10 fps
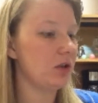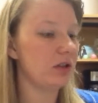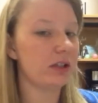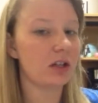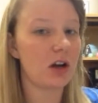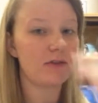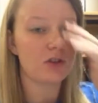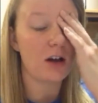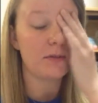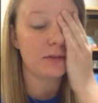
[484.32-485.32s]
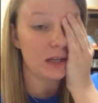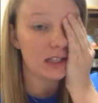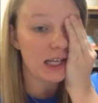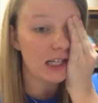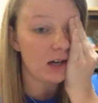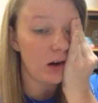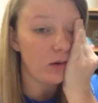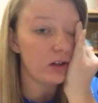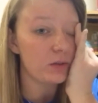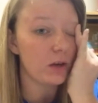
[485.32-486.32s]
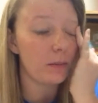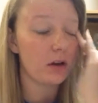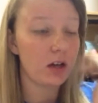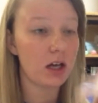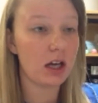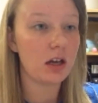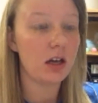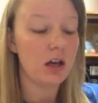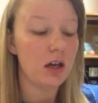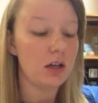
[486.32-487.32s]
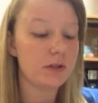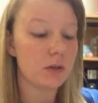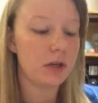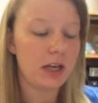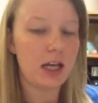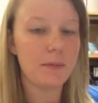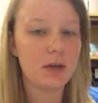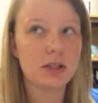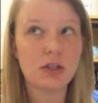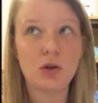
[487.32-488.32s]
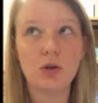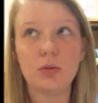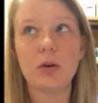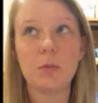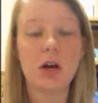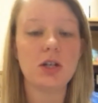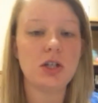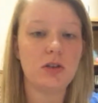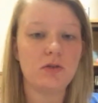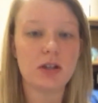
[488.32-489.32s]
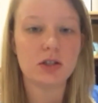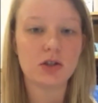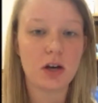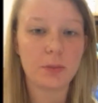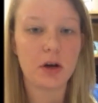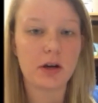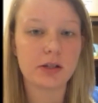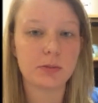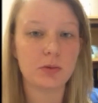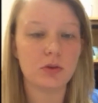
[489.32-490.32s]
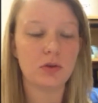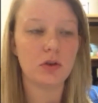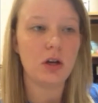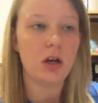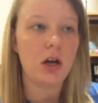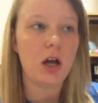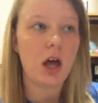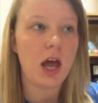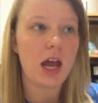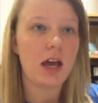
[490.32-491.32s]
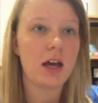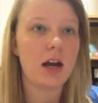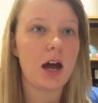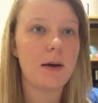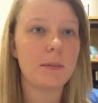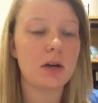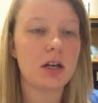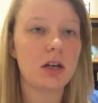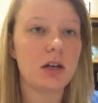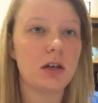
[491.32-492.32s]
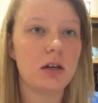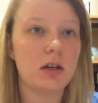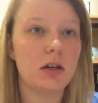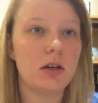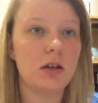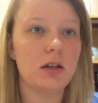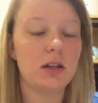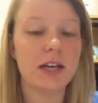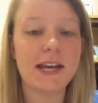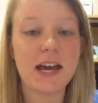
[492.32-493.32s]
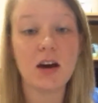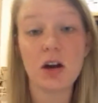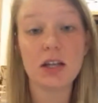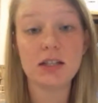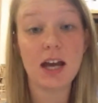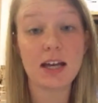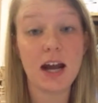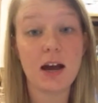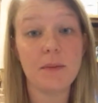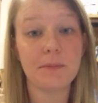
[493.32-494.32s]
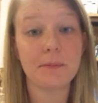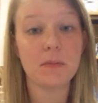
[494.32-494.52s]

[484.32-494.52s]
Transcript: two of cough drops because I don't know which one I'm gonna like. So I'm gonna eat my soup. I'm watching Restaurant Impossible, and I'm gonna lay down and take a nap.